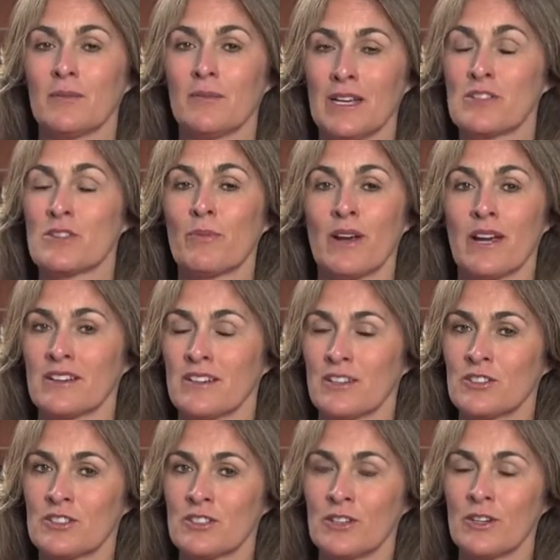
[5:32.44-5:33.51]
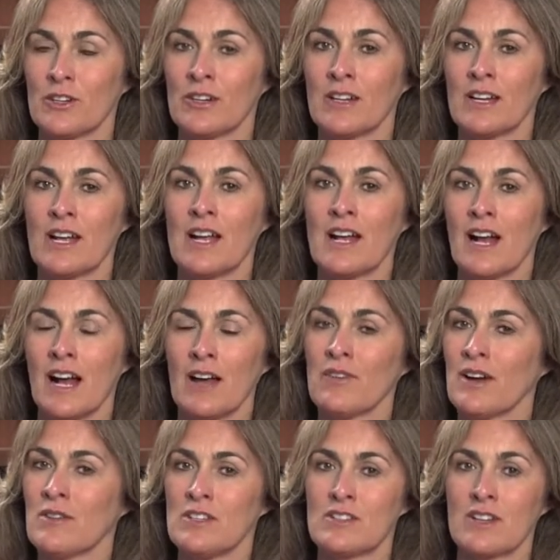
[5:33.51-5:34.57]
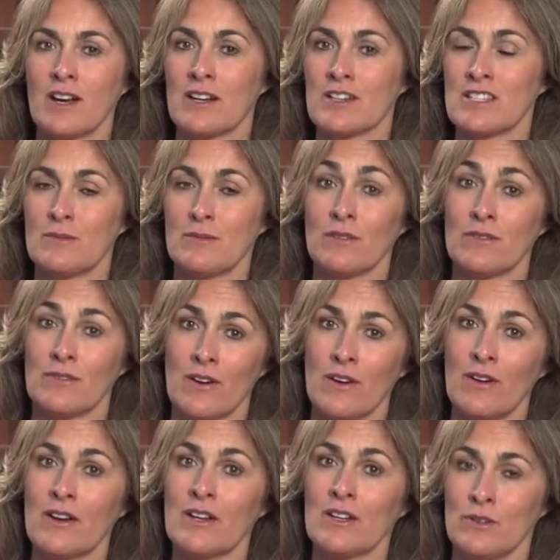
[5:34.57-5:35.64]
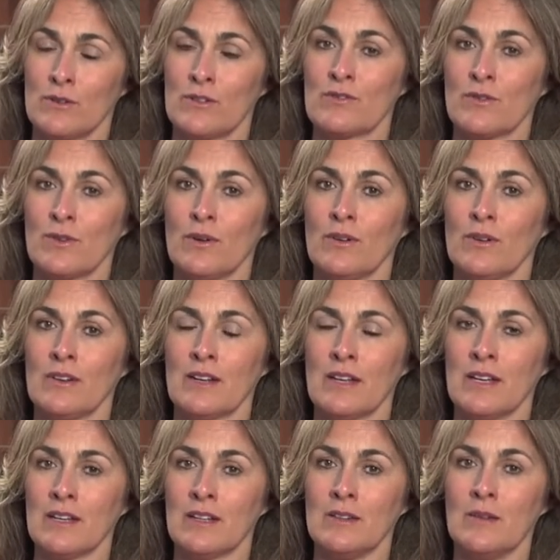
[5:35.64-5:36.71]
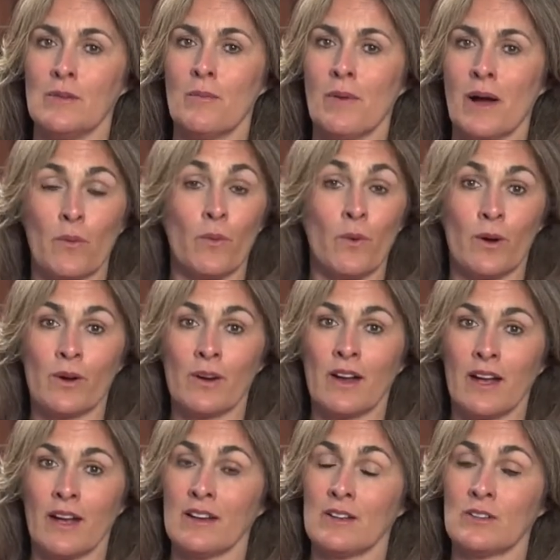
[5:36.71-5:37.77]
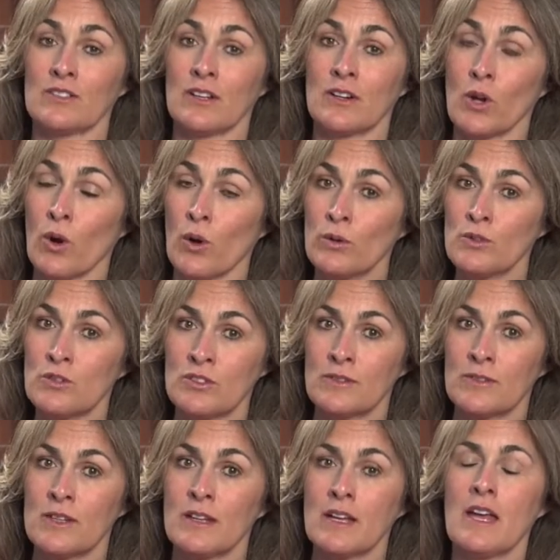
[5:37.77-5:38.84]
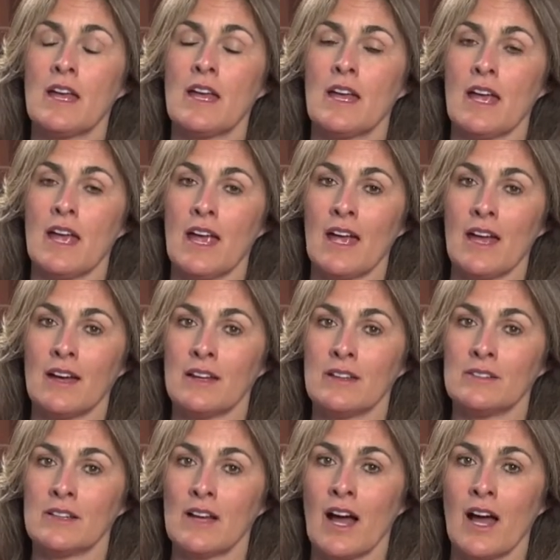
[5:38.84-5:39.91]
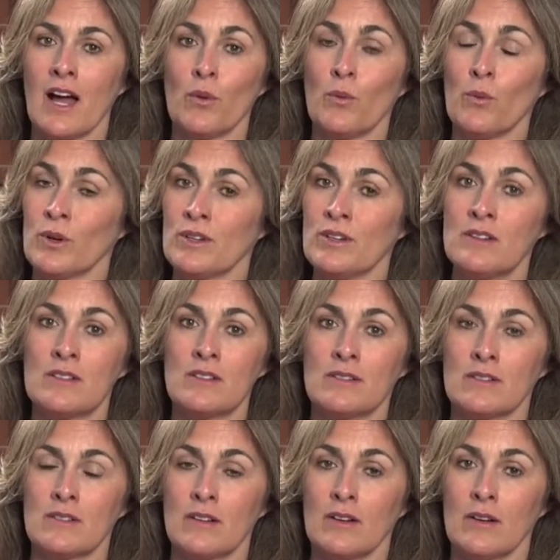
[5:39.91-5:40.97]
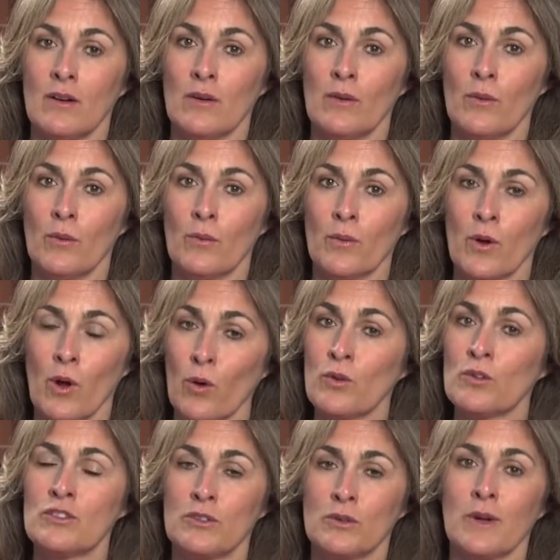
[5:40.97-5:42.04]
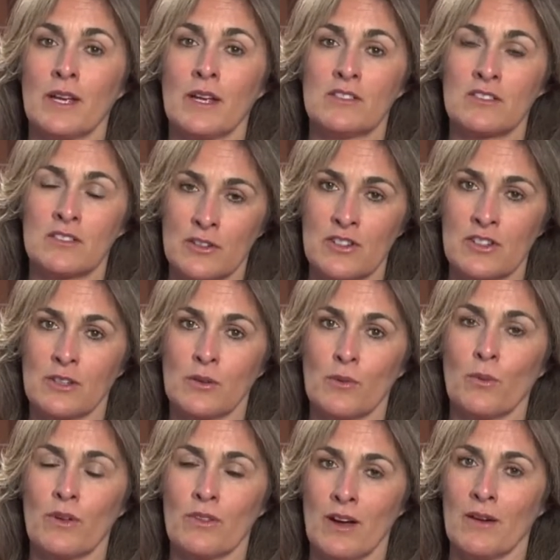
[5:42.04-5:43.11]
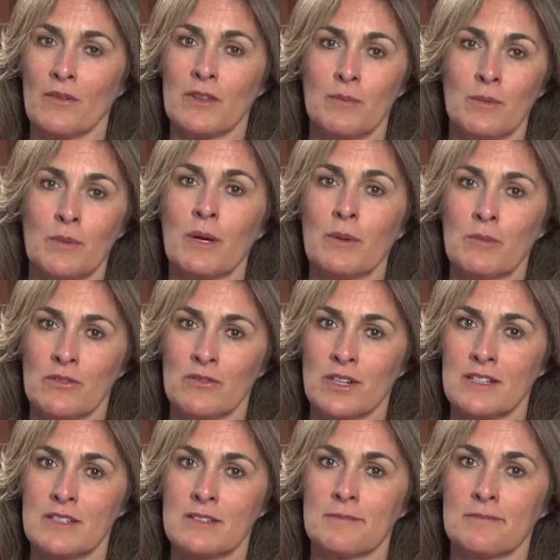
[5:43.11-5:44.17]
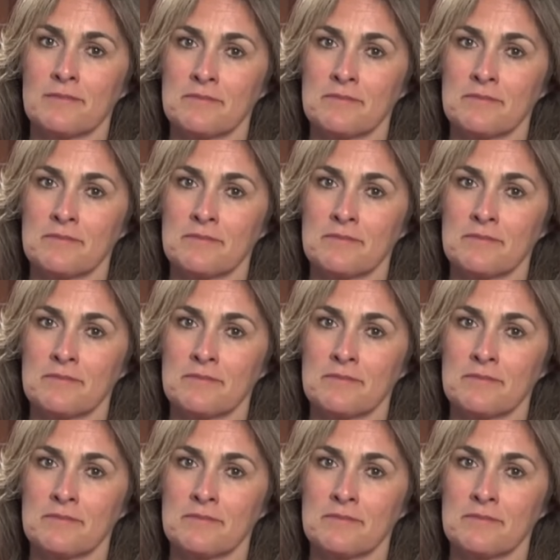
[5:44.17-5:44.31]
master practitioner, I find these cards to be very useful in my work as a coach, and I wouldn't go to a session without them in my briefcase.